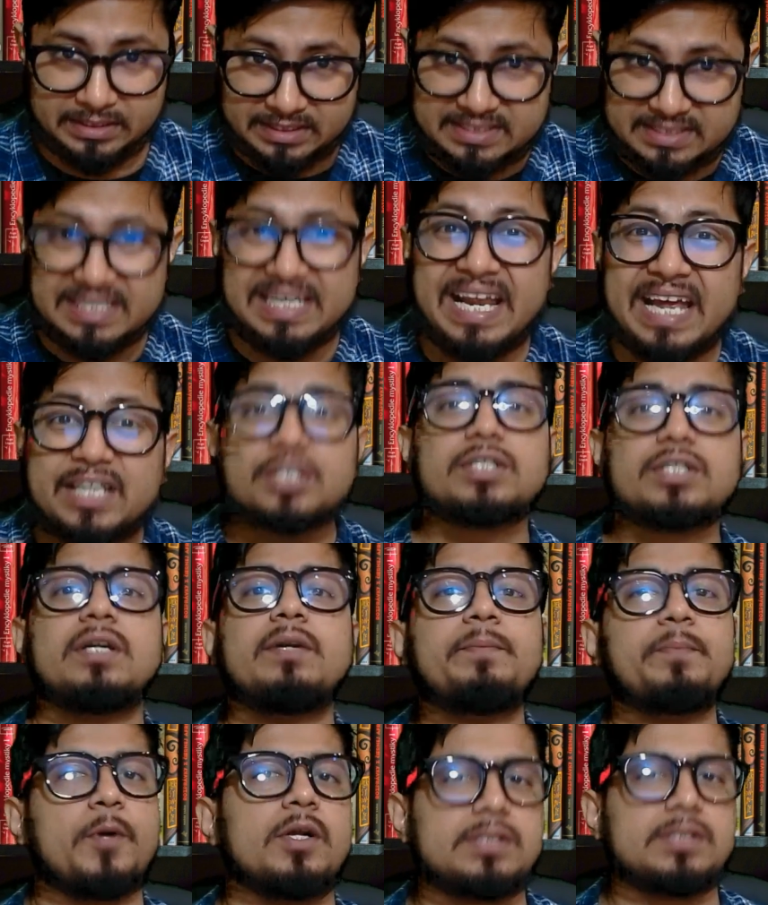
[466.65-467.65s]
the
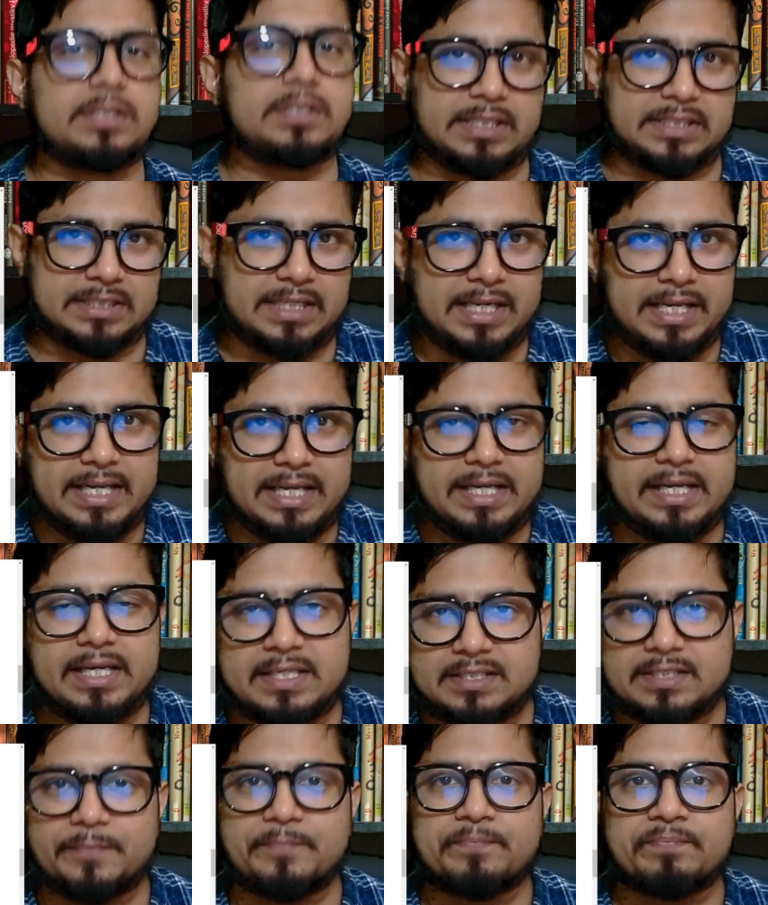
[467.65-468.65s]
selection process
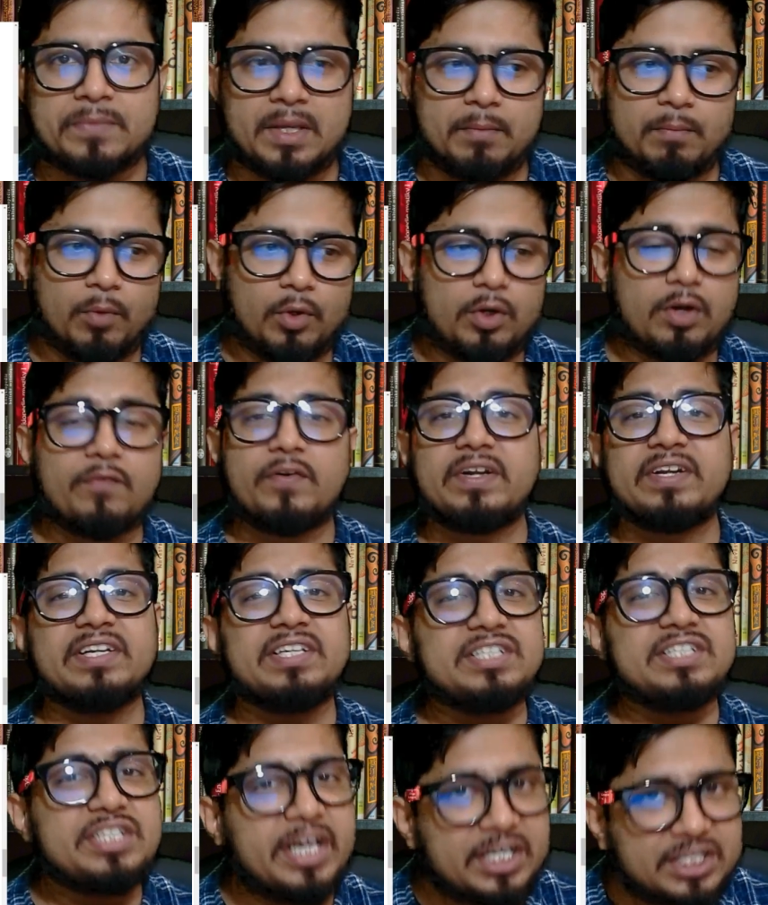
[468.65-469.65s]
is more of a
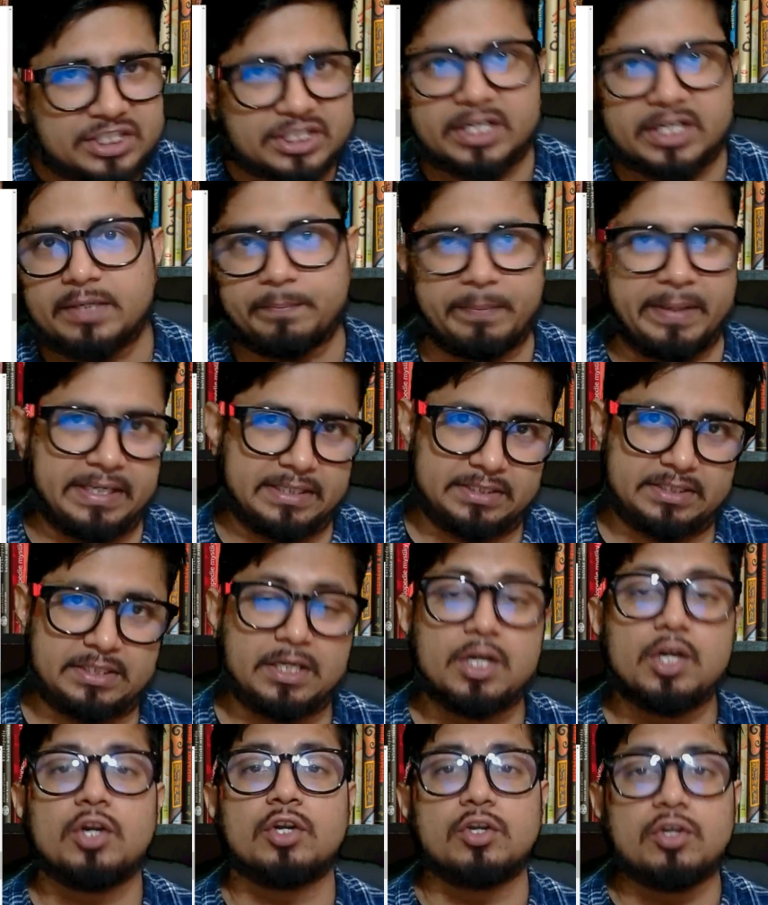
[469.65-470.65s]
rejection based
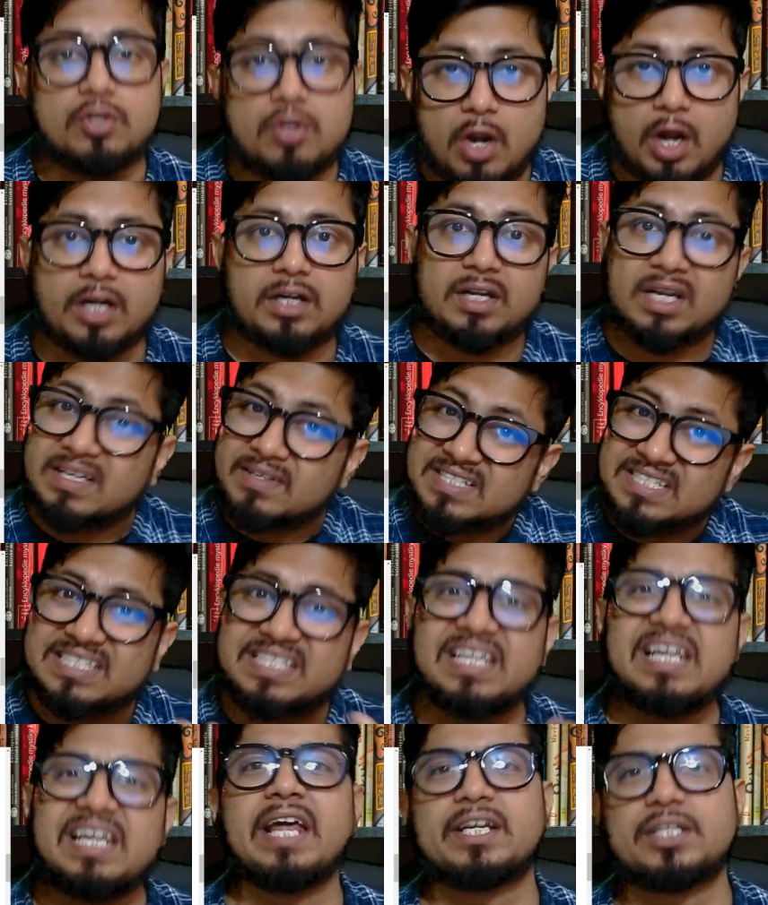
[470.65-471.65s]
not
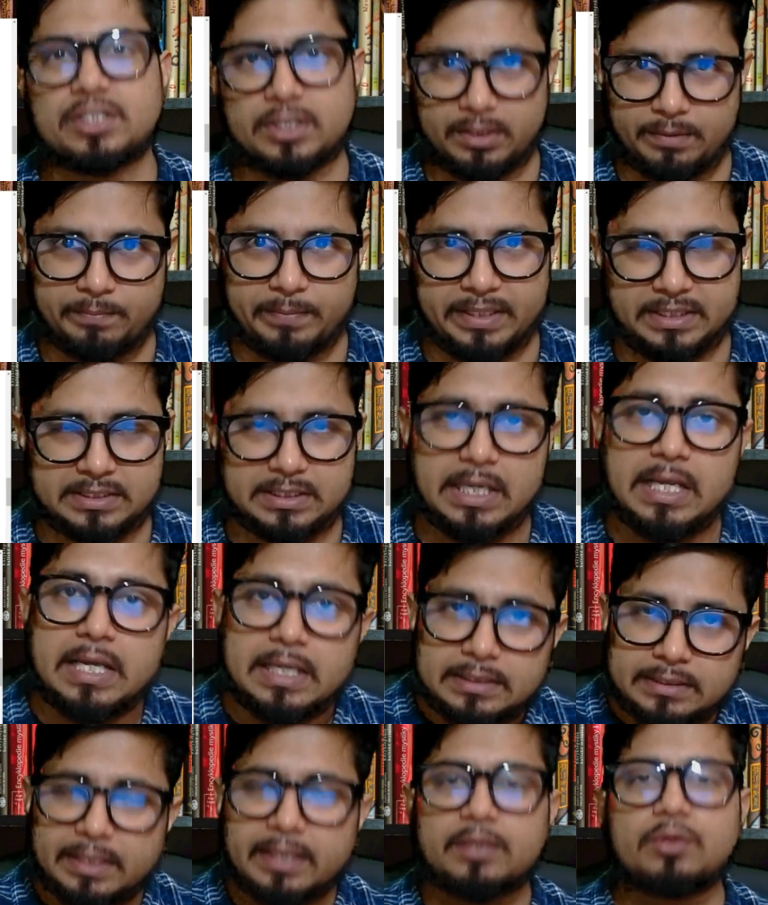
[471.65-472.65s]
selection based
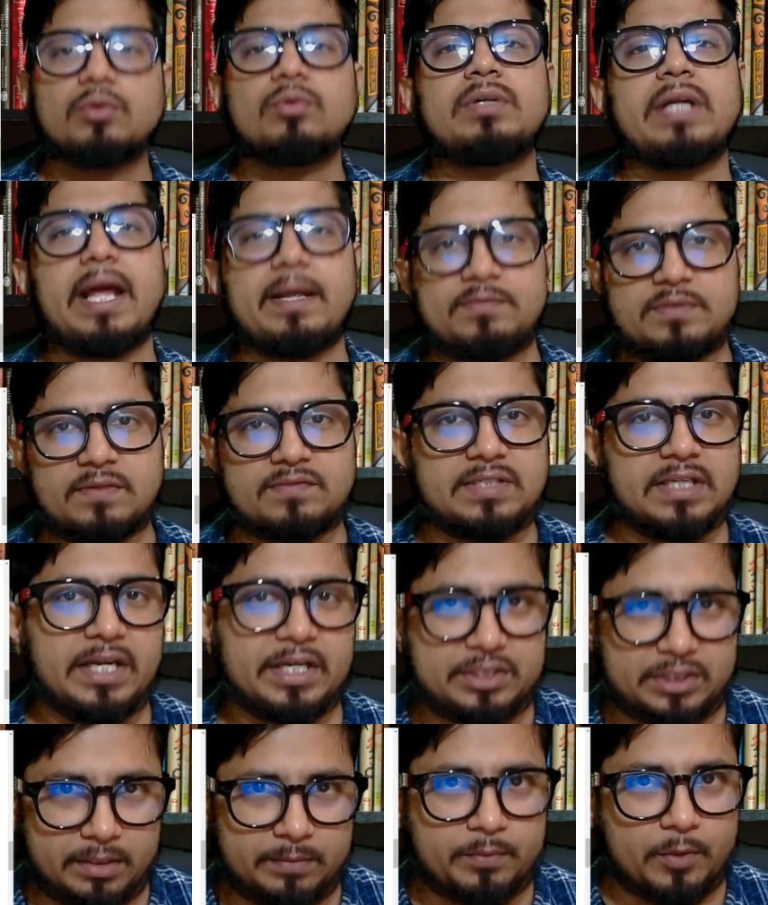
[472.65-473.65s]
there are two types of
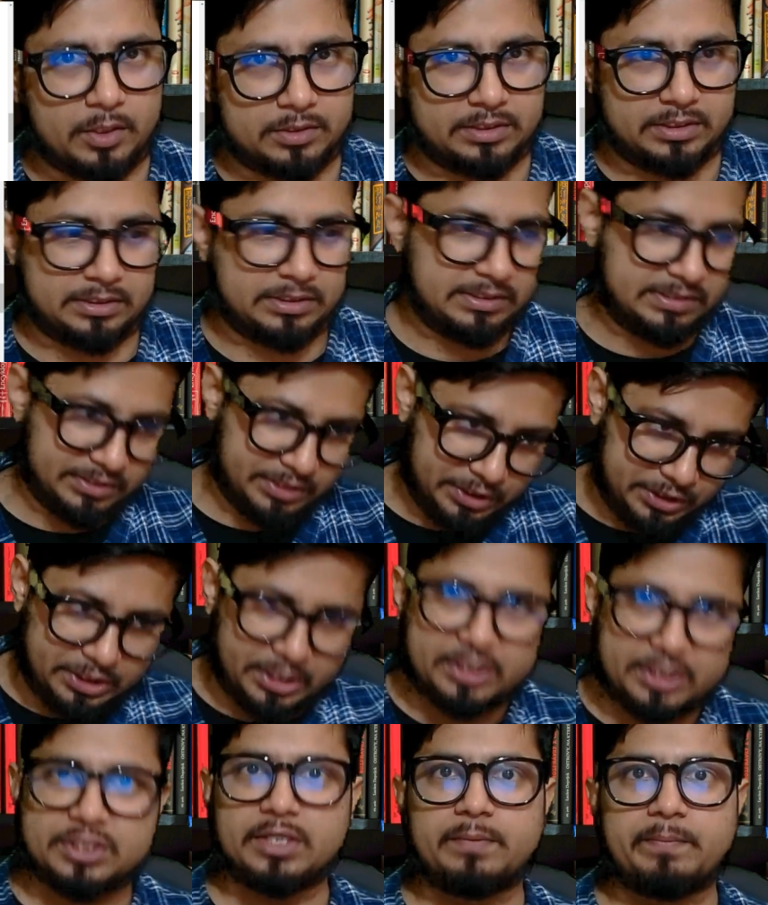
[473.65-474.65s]
selection processes
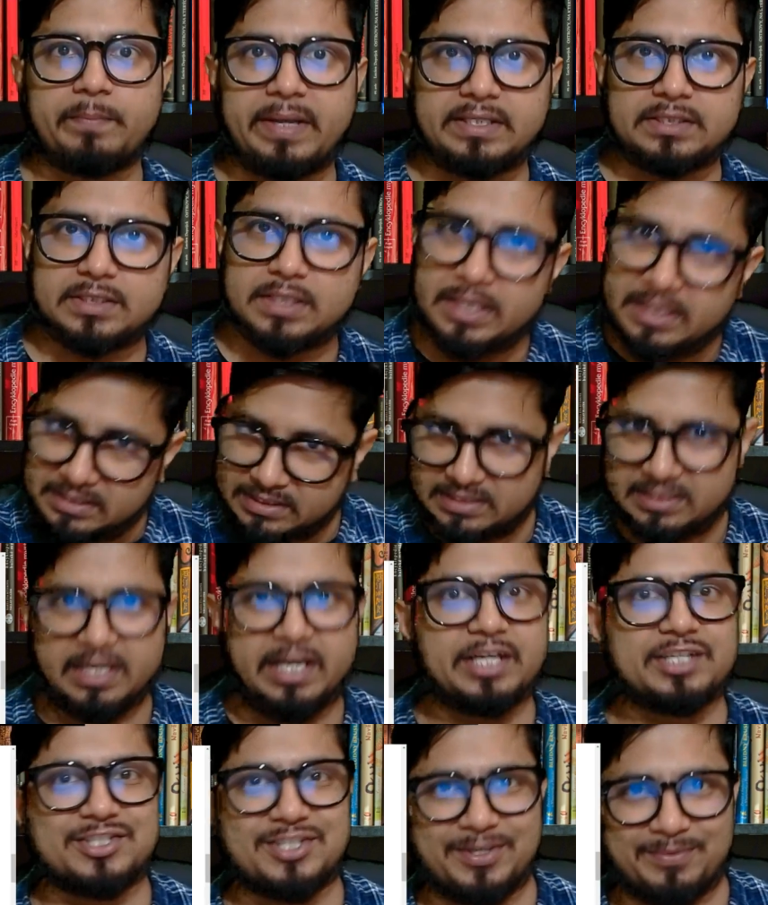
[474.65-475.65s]
rejection based
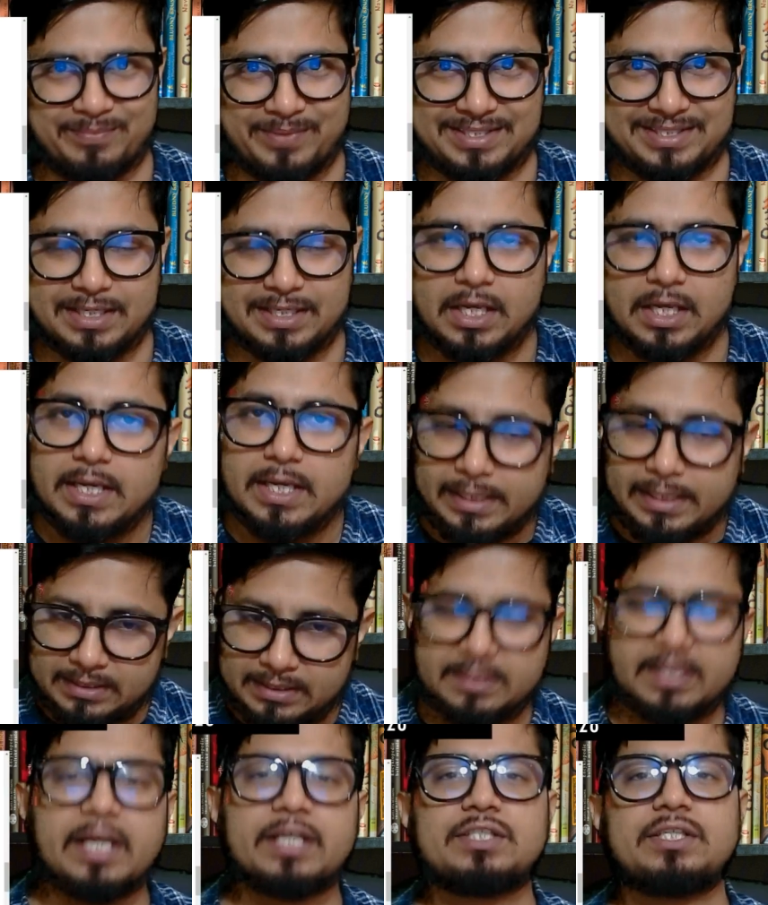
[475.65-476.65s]
selection based in
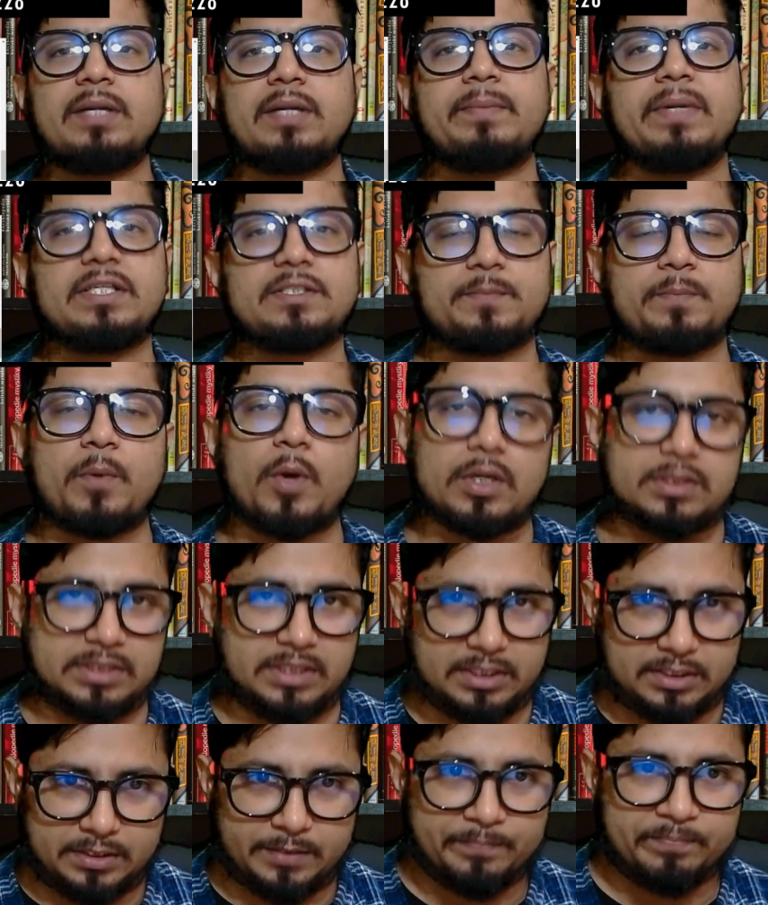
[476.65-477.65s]
a selection based
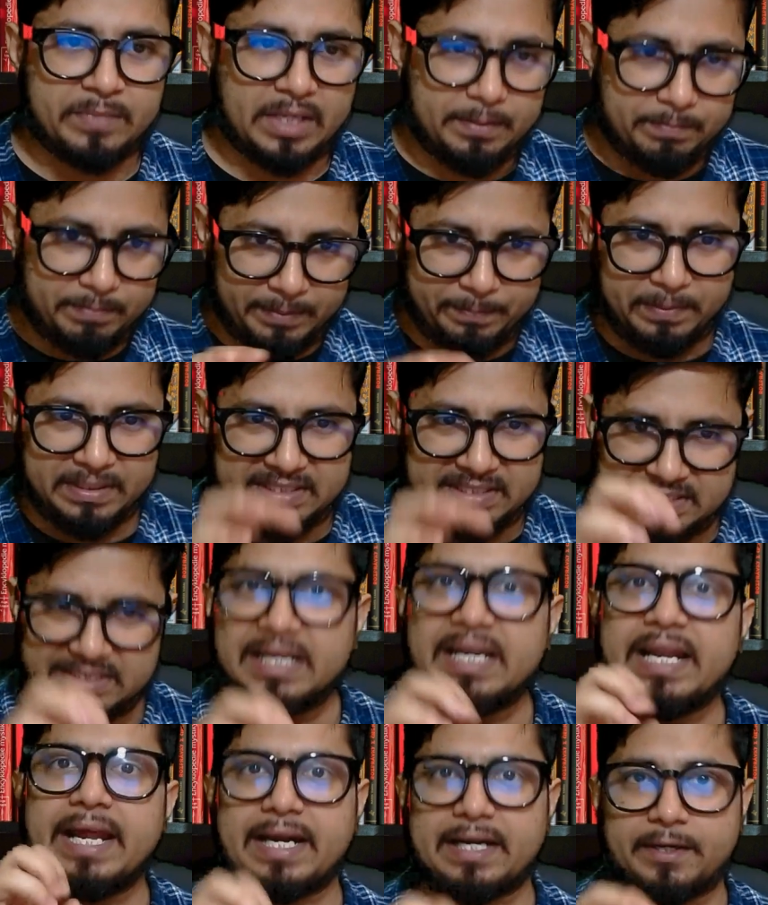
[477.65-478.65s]
process people
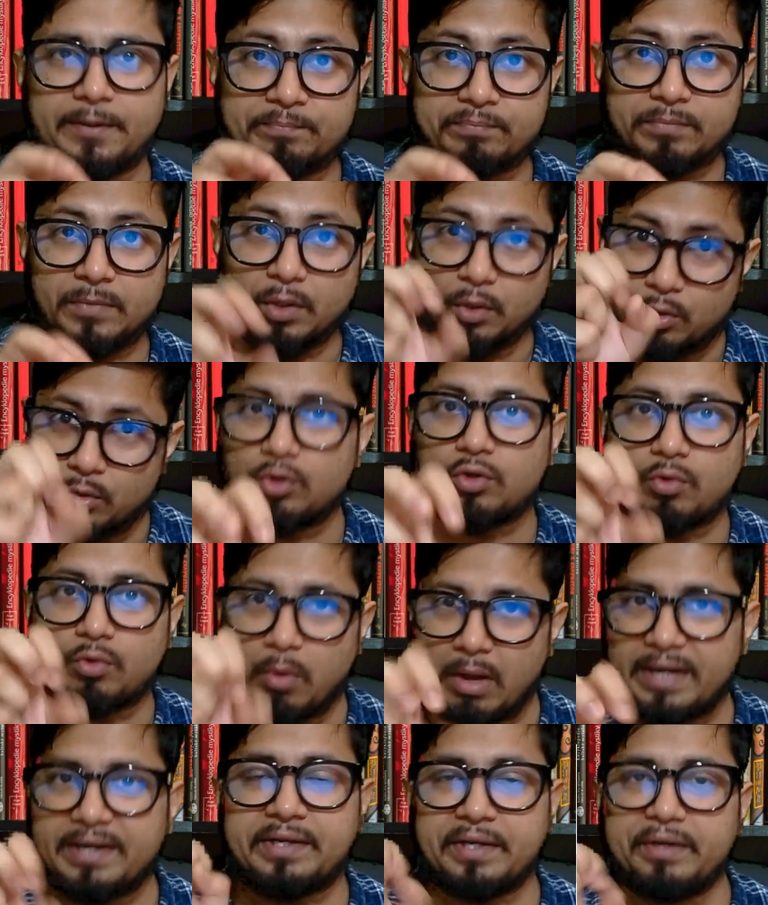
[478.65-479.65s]
select good
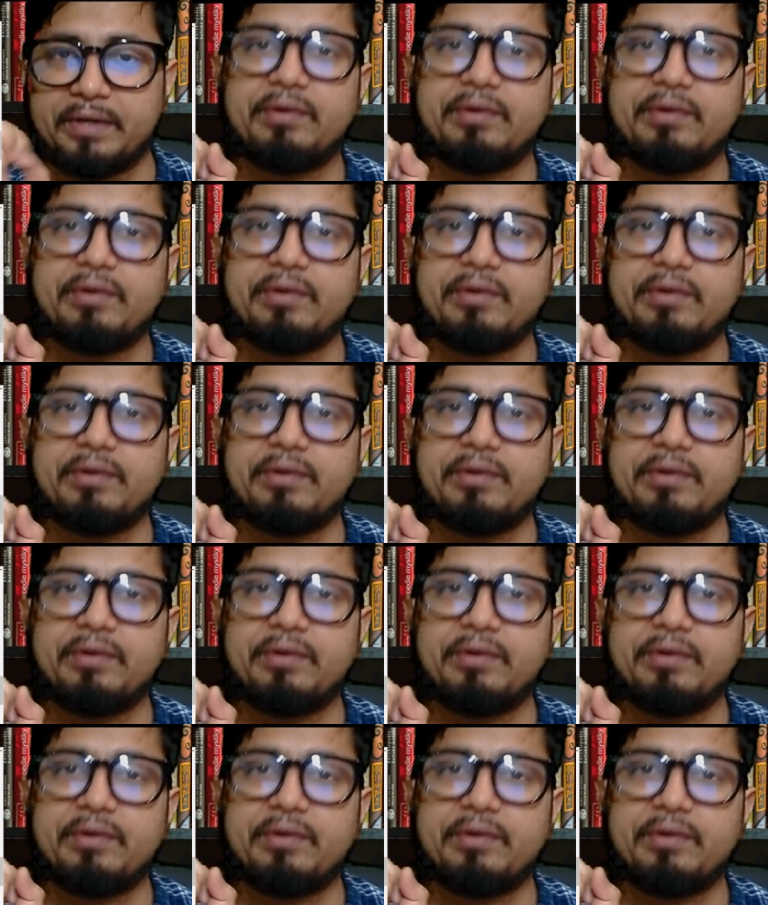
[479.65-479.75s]
quality